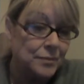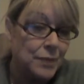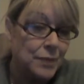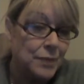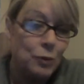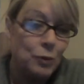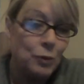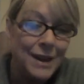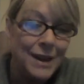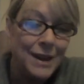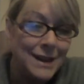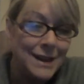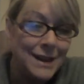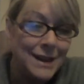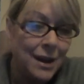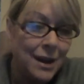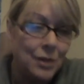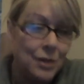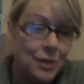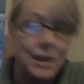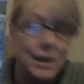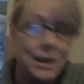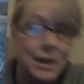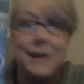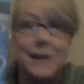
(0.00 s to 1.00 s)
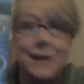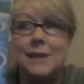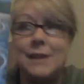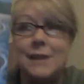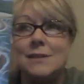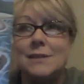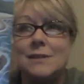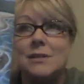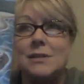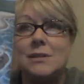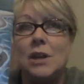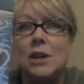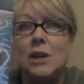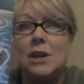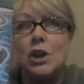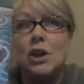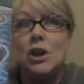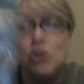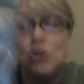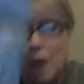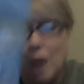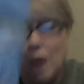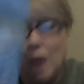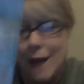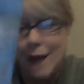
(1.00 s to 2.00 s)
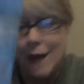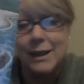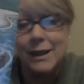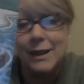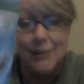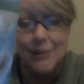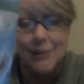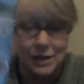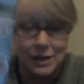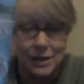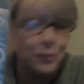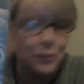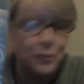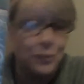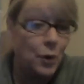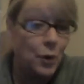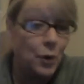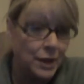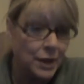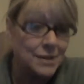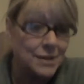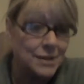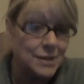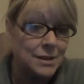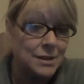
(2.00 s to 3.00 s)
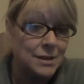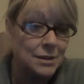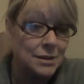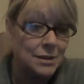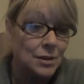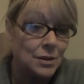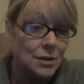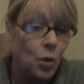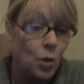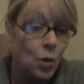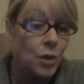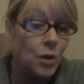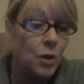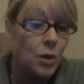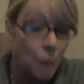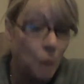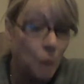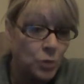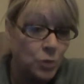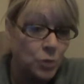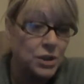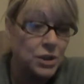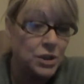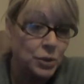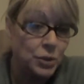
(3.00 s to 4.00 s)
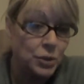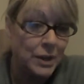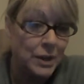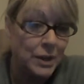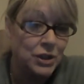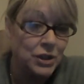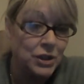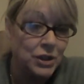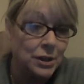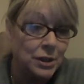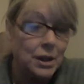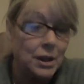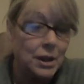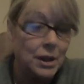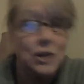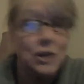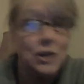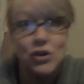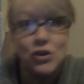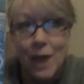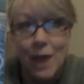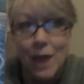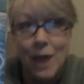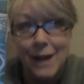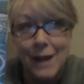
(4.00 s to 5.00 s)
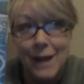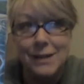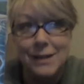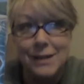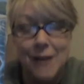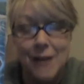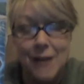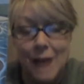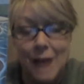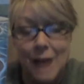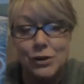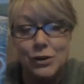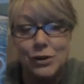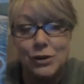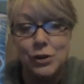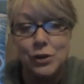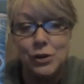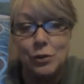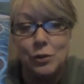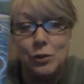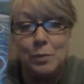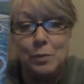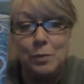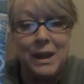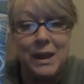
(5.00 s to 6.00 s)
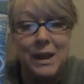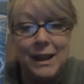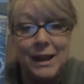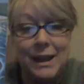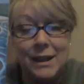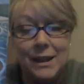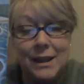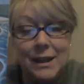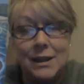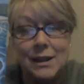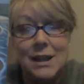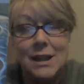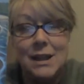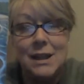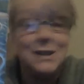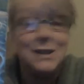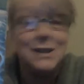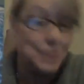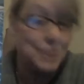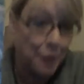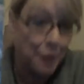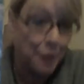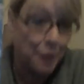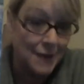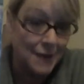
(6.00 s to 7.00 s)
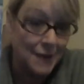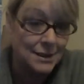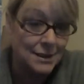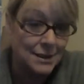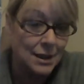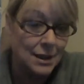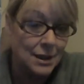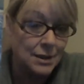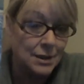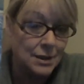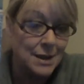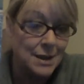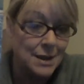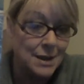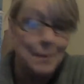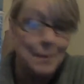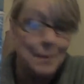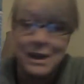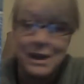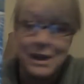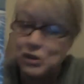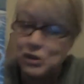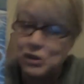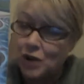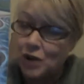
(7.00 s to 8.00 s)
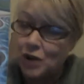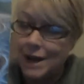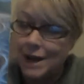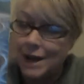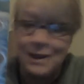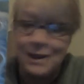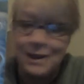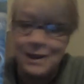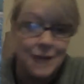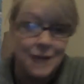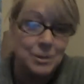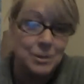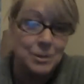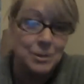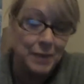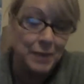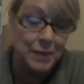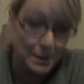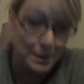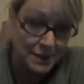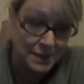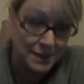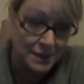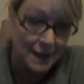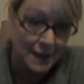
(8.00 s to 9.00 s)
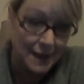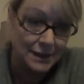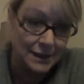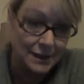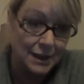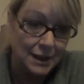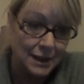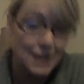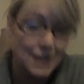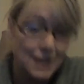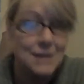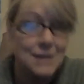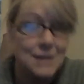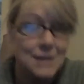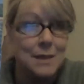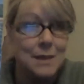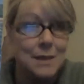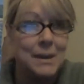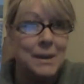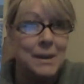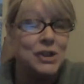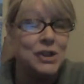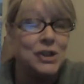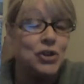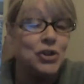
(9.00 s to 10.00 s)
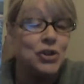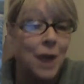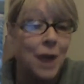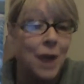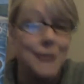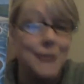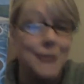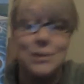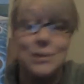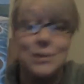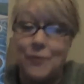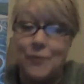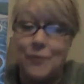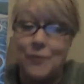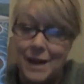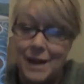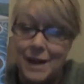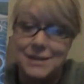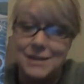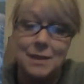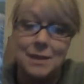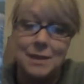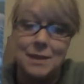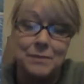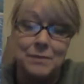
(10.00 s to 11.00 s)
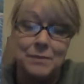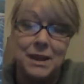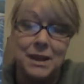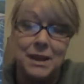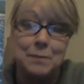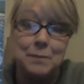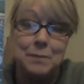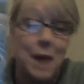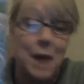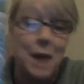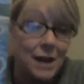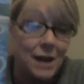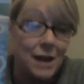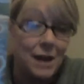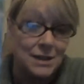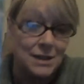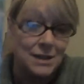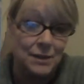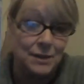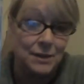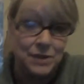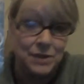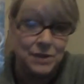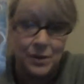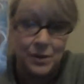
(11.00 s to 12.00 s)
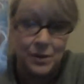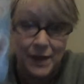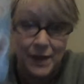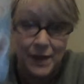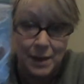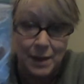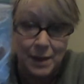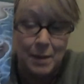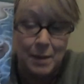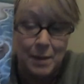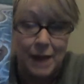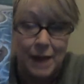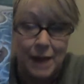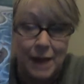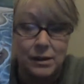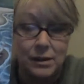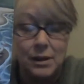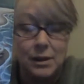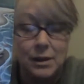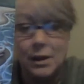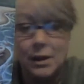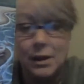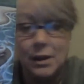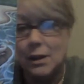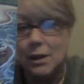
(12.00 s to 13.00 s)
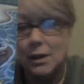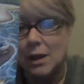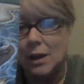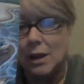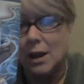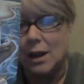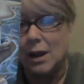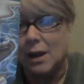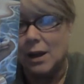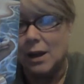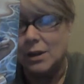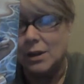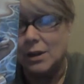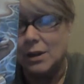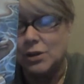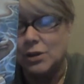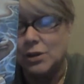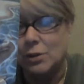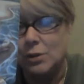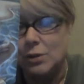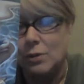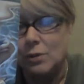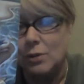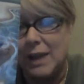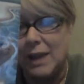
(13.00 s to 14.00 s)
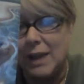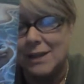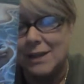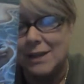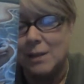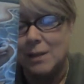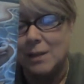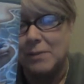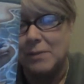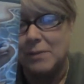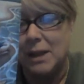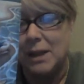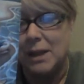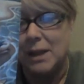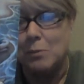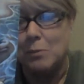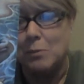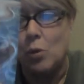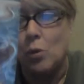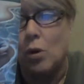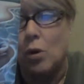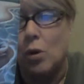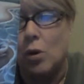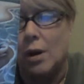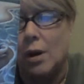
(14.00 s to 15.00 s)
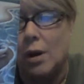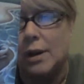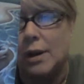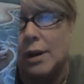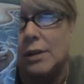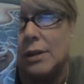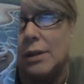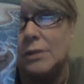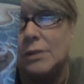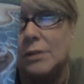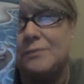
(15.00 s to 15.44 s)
right now is trying not to focus on the whole situation, trying not to be depressed. Somebody's trying not to be upset. Somebody's trying to find something positive to think about, to get something more